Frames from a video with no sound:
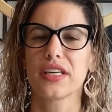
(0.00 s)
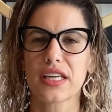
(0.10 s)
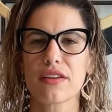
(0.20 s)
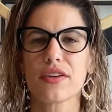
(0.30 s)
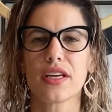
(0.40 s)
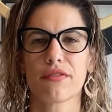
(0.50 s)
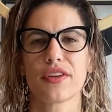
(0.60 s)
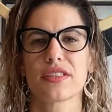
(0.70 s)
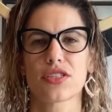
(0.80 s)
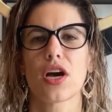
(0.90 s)
even if
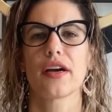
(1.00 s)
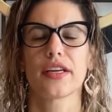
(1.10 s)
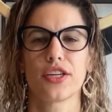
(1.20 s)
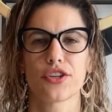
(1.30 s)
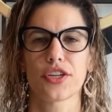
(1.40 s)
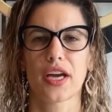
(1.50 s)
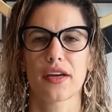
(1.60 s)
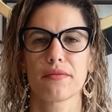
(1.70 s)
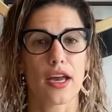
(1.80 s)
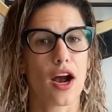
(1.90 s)
it's not here yet.
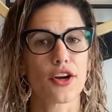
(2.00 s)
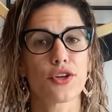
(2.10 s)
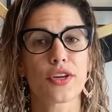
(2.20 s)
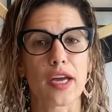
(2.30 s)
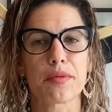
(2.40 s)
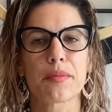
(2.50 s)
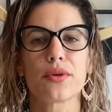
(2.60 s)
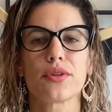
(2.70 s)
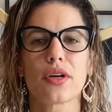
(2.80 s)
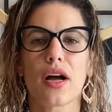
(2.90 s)
Are you
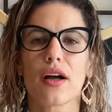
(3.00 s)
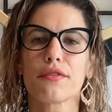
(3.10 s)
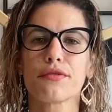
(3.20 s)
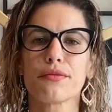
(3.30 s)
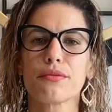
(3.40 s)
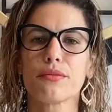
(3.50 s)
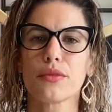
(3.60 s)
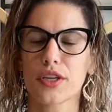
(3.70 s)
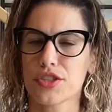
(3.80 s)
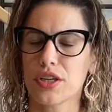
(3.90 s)
capable of
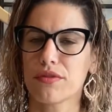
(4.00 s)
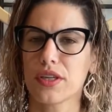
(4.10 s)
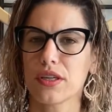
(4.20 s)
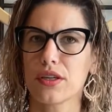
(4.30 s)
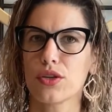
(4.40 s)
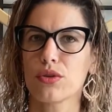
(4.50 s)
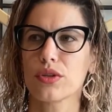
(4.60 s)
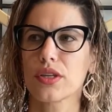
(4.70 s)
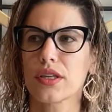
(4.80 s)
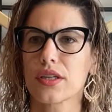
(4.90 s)
achieving
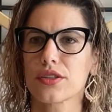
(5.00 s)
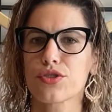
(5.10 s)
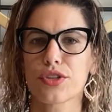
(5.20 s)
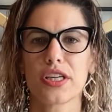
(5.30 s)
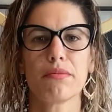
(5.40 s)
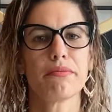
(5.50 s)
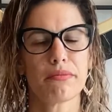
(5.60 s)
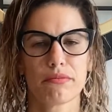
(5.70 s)
your dream?